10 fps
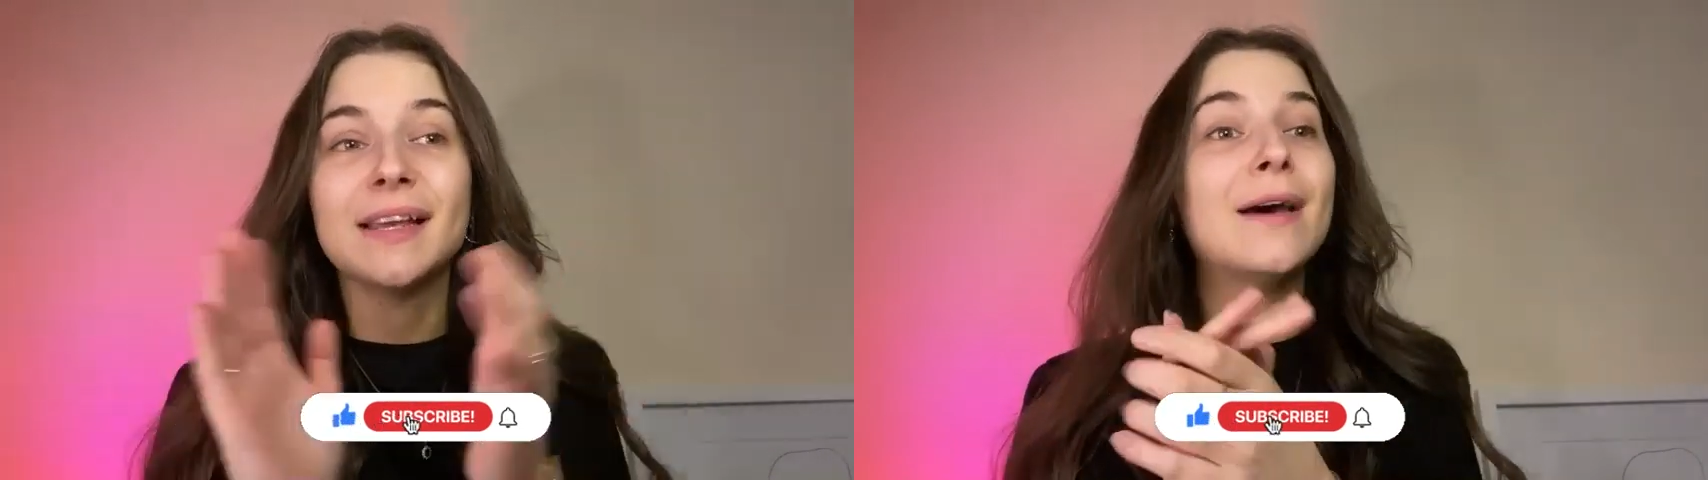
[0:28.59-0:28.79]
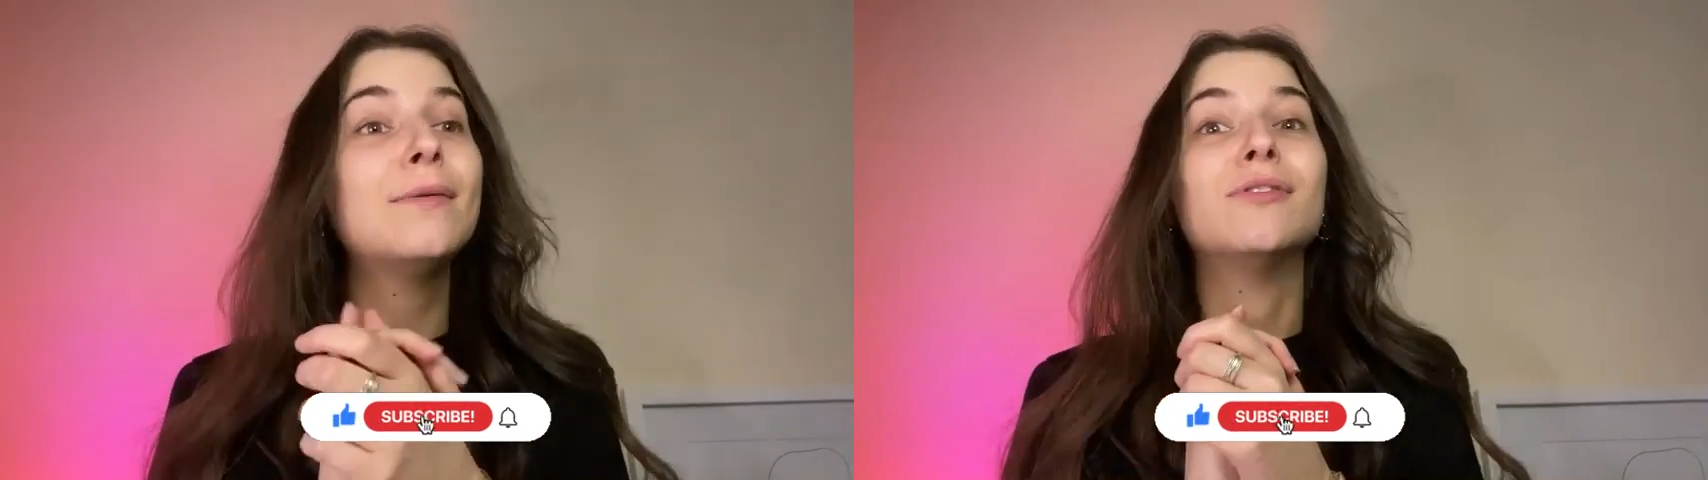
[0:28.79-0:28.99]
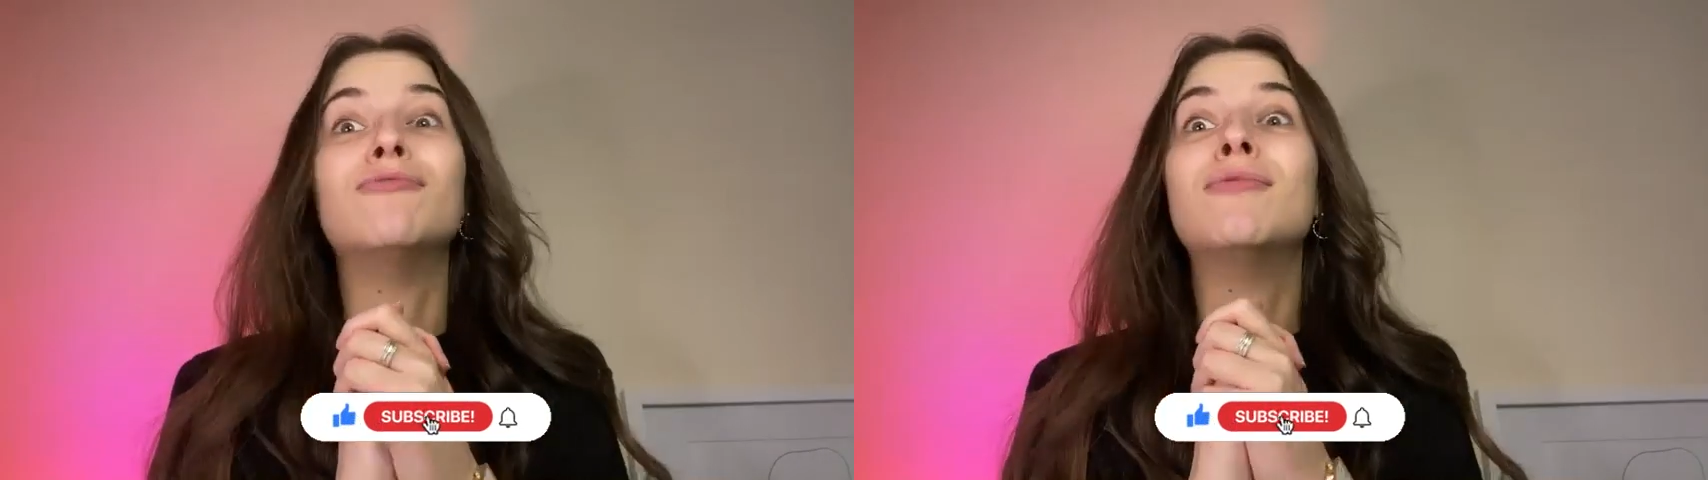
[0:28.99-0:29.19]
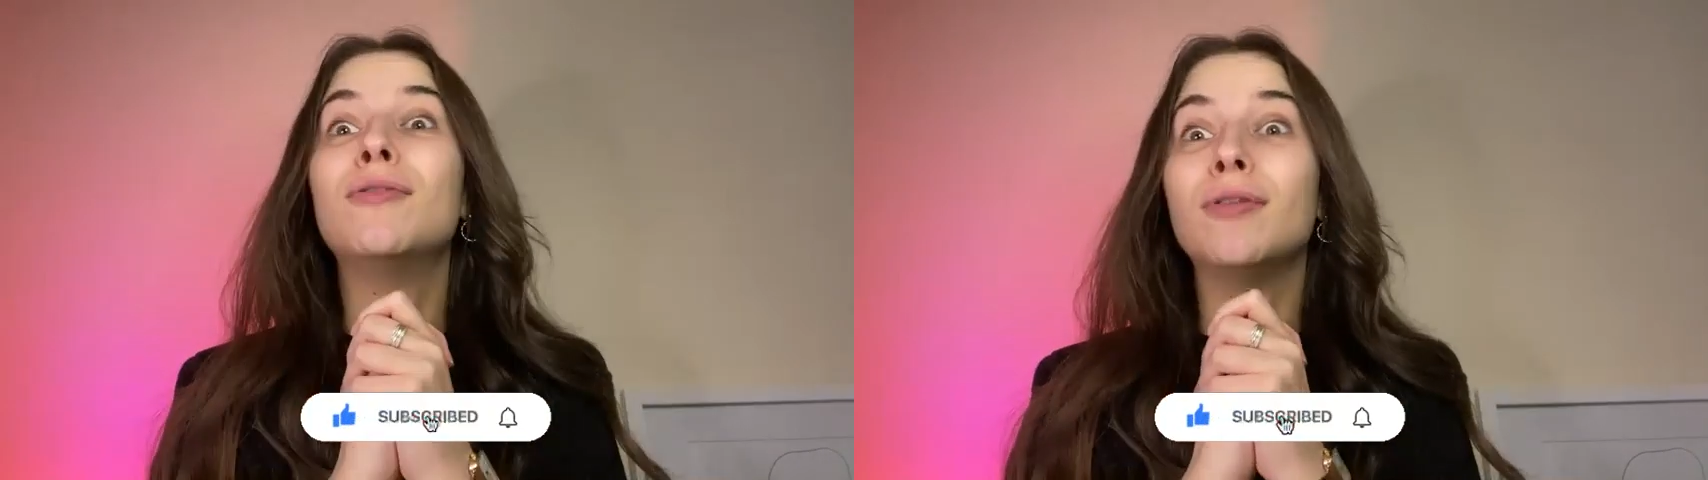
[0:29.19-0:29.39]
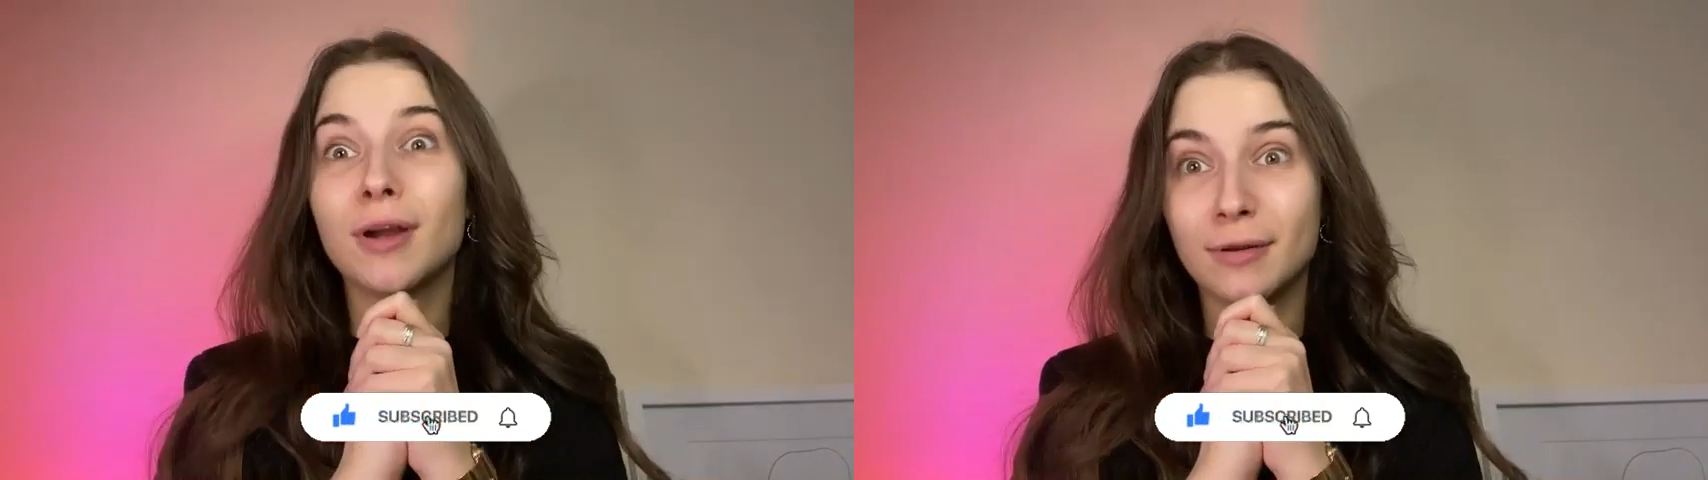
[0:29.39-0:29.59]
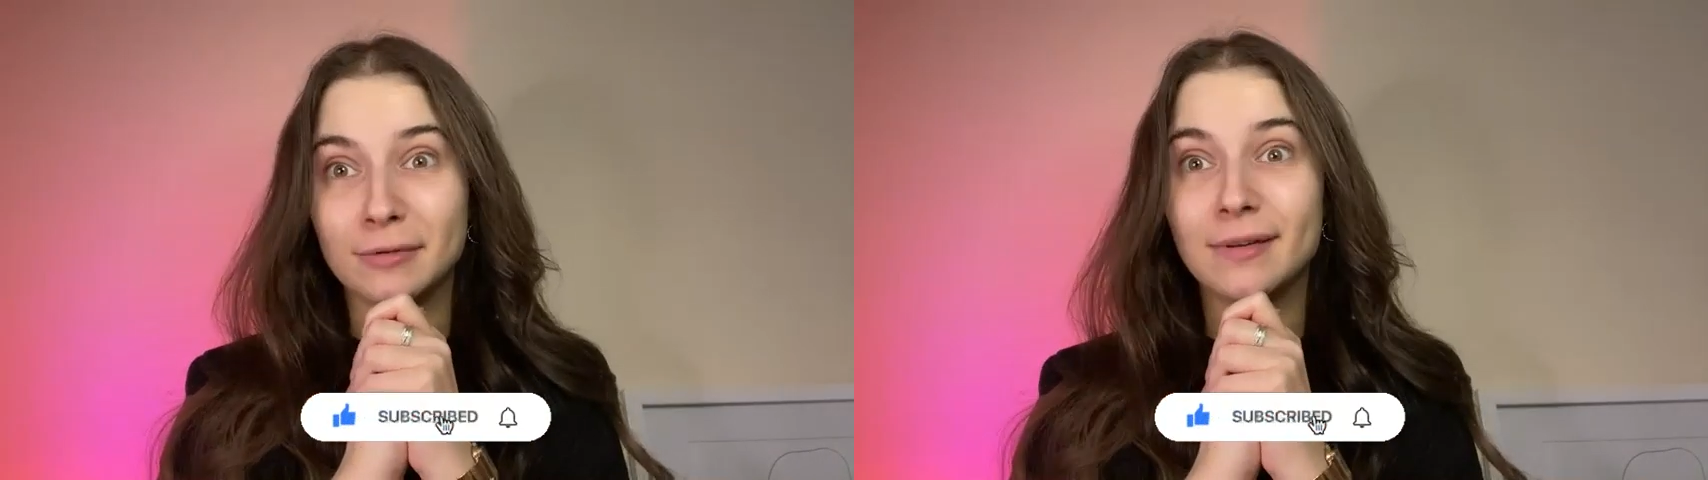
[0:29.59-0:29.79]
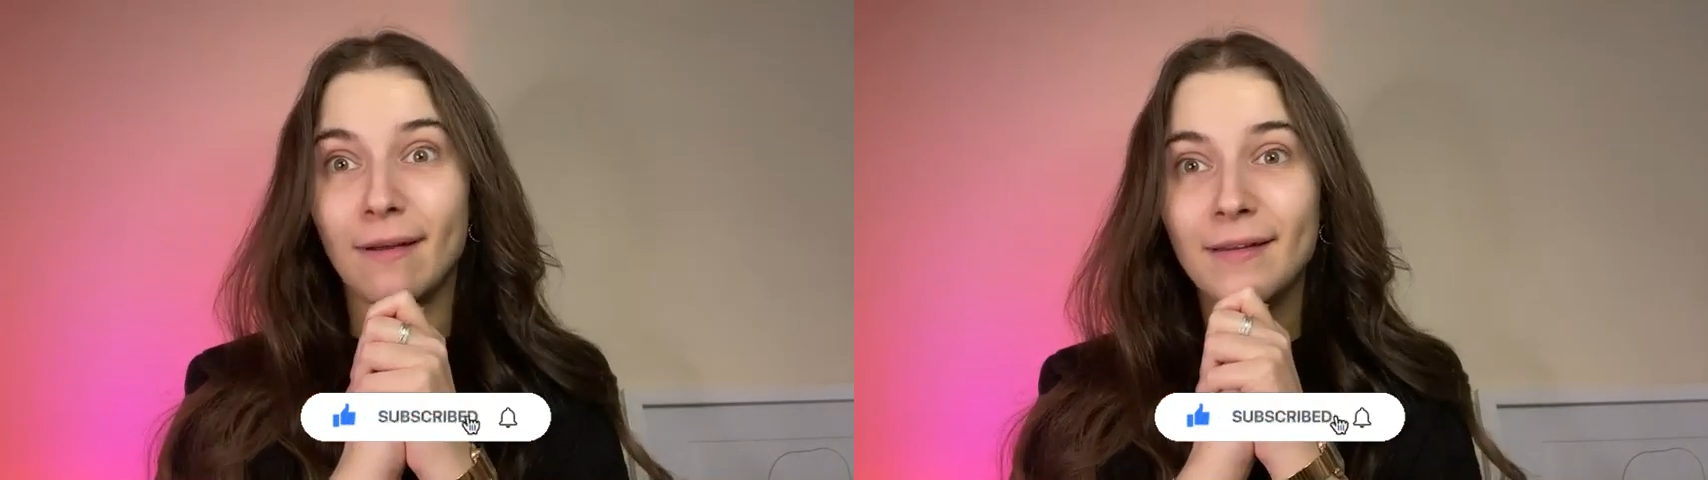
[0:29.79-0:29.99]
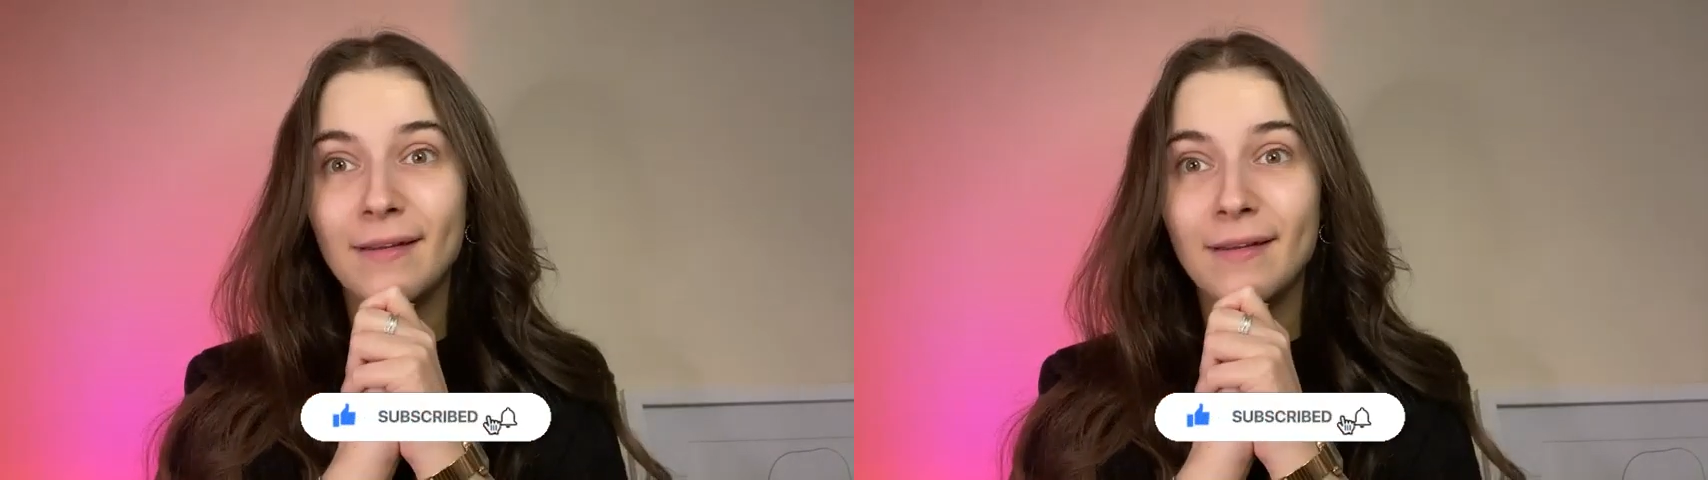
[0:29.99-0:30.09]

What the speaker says: That was a roller coaster.